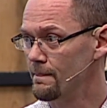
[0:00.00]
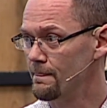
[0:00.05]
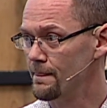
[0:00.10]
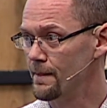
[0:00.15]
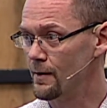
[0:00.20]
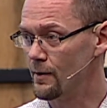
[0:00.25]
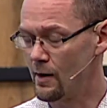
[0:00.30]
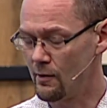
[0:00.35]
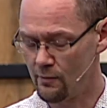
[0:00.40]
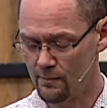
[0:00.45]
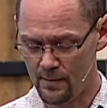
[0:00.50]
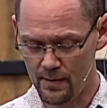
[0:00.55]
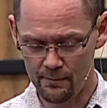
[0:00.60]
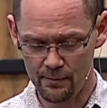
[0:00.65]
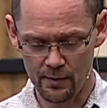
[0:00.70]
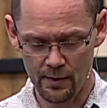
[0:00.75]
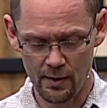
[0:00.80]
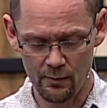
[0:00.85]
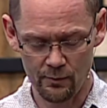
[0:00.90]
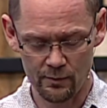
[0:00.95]
You know, I
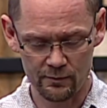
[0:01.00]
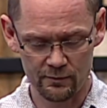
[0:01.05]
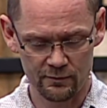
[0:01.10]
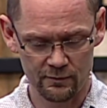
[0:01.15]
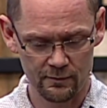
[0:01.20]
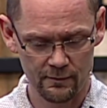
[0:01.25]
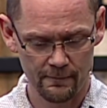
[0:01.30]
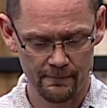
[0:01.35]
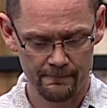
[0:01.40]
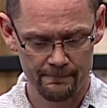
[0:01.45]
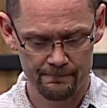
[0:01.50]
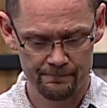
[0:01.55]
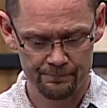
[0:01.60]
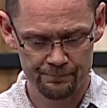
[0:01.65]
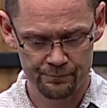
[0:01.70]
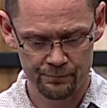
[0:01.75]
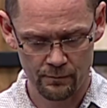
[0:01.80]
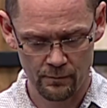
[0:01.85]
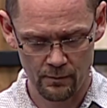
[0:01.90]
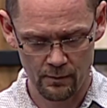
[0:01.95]
remember I was
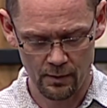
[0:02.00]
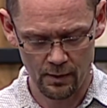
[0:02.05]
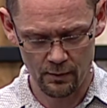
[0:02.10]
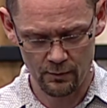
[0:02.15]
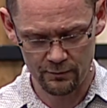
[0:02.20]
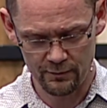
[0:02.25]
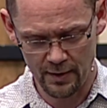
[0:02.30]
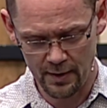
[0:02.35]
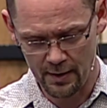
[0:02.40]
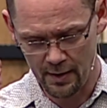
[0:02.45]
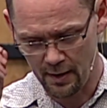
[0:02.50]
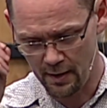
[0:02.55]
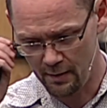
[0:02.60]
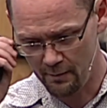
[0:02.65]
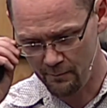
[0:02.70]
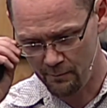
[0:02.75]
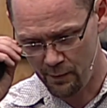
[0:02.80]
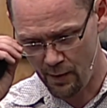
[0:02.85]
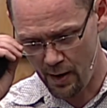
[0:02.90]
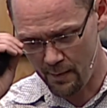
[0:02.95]
I was at uh,
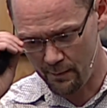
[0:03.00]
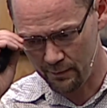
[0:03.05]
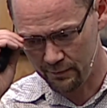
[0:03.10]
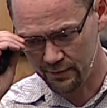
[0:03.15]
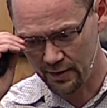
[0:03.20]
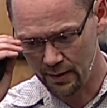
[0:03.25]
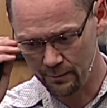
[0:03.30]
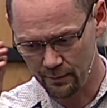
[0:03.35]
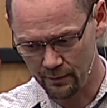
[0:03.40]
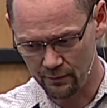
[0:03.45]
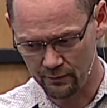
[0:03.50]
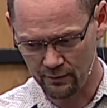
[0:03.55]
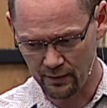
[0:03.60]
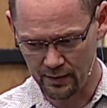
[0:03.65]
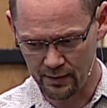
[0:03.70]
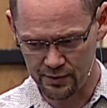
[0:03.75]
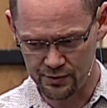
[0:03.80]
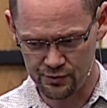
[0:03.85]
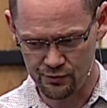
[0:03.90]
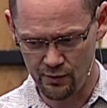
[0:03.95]
Promise Keepers.
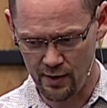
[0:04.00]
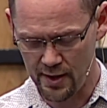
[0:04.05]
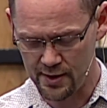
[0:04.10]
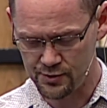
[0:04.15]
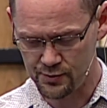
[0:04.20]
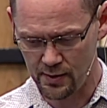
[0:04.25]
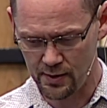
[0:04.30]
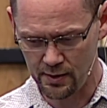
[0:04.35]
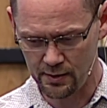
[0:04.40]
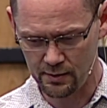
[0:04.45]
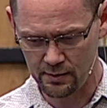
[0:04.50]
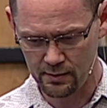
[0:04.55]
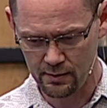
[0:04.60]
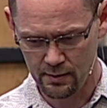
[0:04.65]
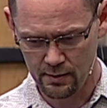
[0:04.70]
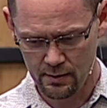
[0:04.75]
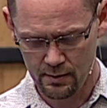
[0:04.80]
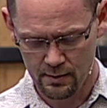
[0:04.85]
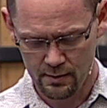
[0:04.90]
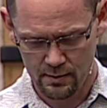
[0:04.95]
I graduated
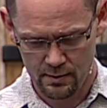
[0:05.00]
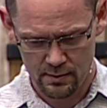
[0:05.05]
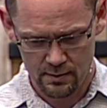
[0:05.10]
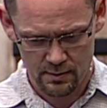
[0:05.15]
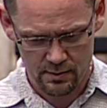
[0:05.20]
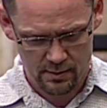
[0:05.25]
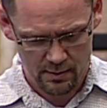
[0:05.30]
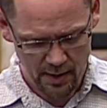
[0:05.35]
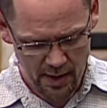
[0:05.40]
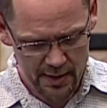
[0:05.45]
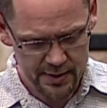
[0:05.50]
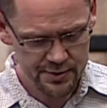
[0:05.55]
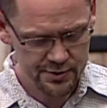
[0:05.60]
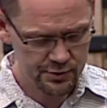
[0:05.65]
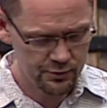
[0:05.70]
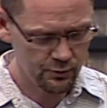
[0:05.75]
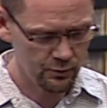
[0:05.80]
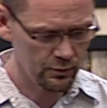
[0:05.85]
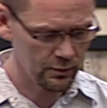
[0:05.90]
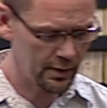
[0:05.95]
high
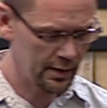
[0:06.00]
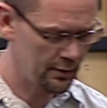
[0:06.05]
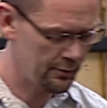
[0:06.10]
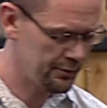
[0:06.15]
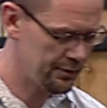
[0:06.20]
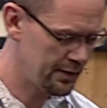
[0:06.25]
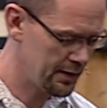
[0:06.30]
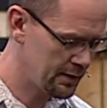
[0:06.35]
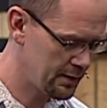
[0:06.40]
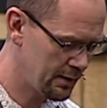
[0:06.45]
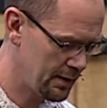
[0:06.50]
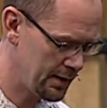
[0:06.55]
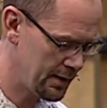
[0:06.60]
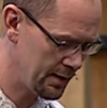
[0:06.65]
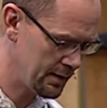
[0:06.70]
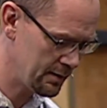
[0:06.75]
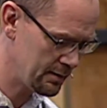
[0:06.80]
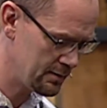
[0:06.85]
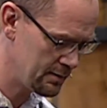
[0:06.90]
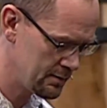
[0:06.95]
school. I don't think I
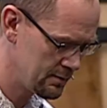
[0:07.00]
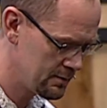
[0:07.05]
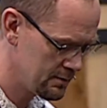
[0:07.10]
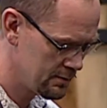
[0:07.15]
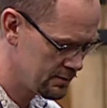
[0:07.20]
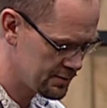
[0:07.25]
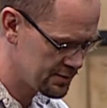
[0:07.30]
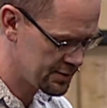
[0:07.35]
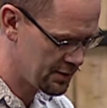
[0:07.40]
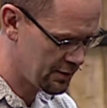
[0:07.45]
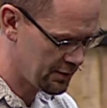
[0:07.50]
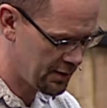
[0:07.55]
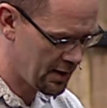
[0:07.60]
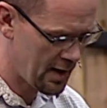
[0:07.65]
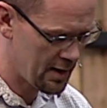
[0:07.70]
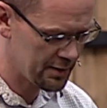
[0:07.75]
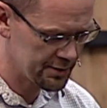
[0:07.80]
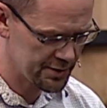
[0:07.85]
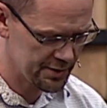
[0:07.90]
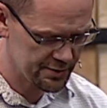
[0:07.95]
had started
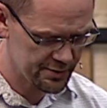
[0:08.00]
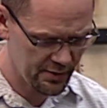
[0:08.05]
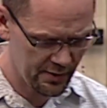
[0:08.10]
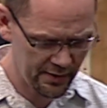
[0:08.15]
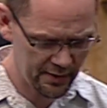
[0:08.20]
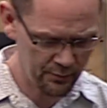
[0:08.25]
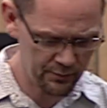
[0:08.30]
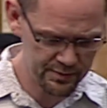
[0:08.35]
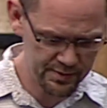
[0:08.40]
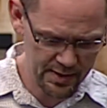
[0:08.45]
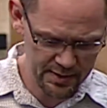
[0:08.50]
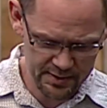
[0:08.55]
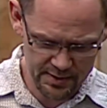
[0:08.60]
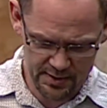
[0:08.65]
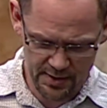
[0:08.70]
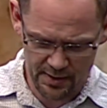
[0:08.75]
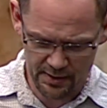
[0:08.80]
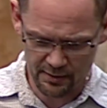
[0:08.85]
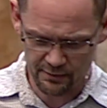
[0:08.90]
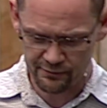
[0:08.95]
college at, so I think it was
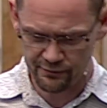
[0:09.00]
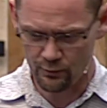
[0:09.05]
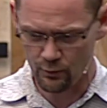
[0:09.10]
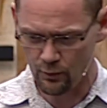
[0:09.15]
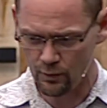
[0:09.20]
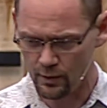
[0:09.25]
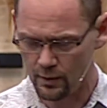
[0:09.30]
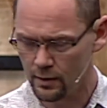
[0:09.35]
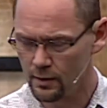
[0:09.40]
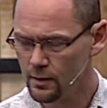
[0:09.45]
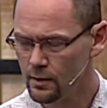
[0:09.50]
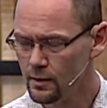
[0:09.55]
1994.